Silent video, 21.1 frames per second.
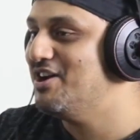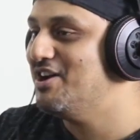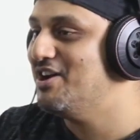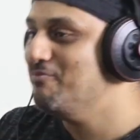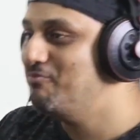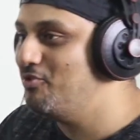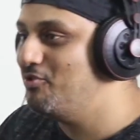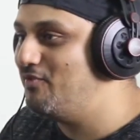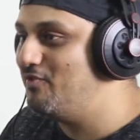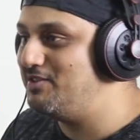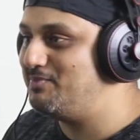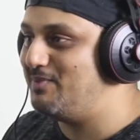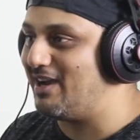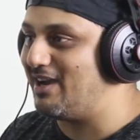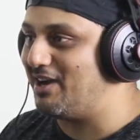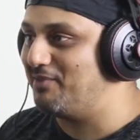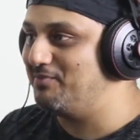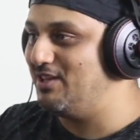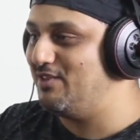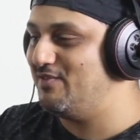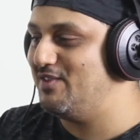Movies become
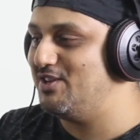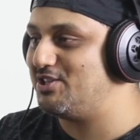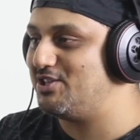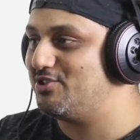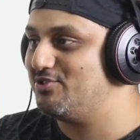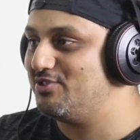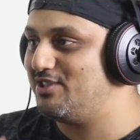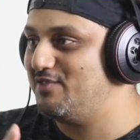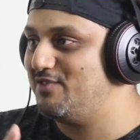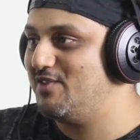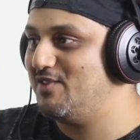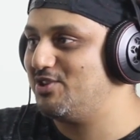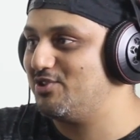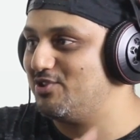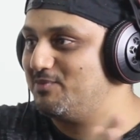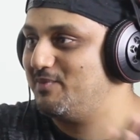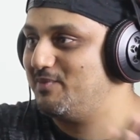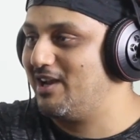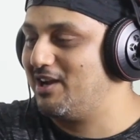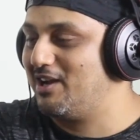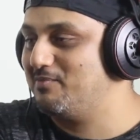TV shows. TV shows
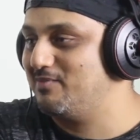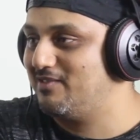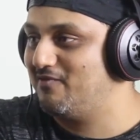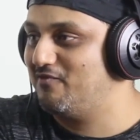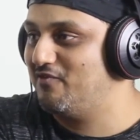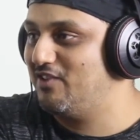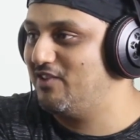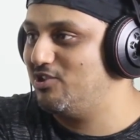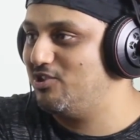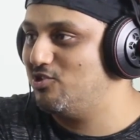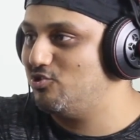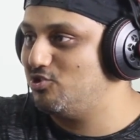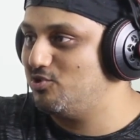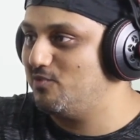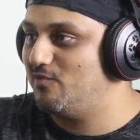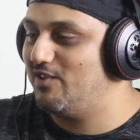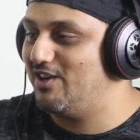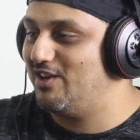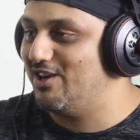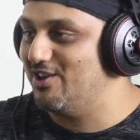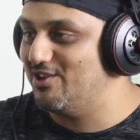become YouTube
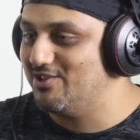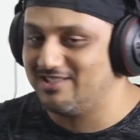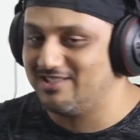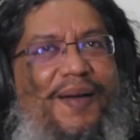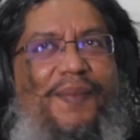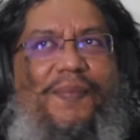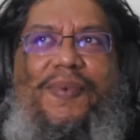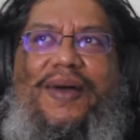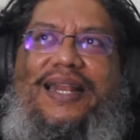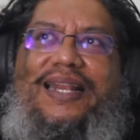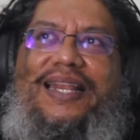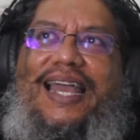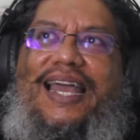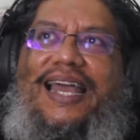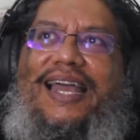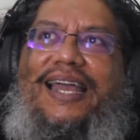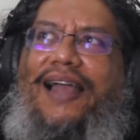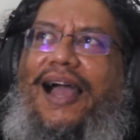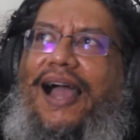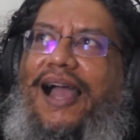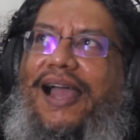videos. But
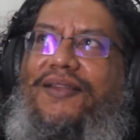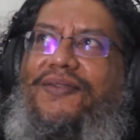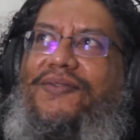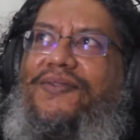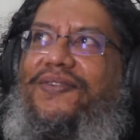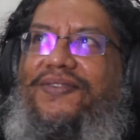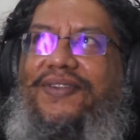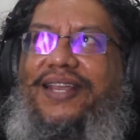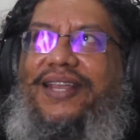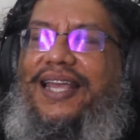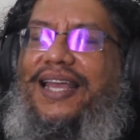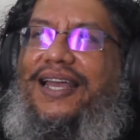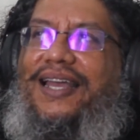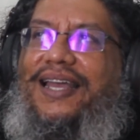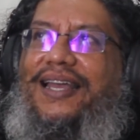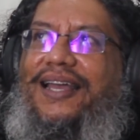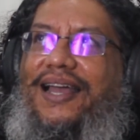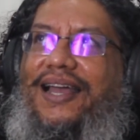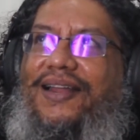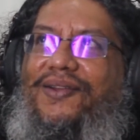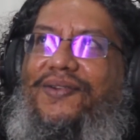I
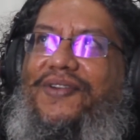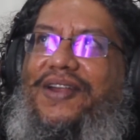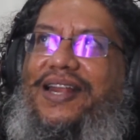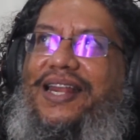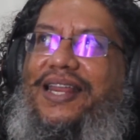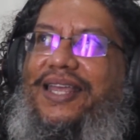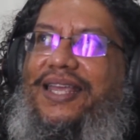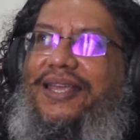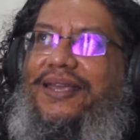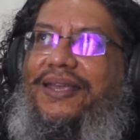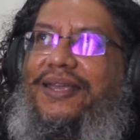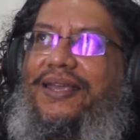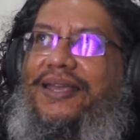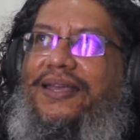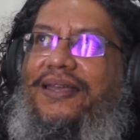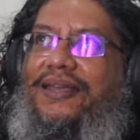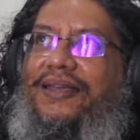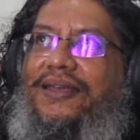don't really.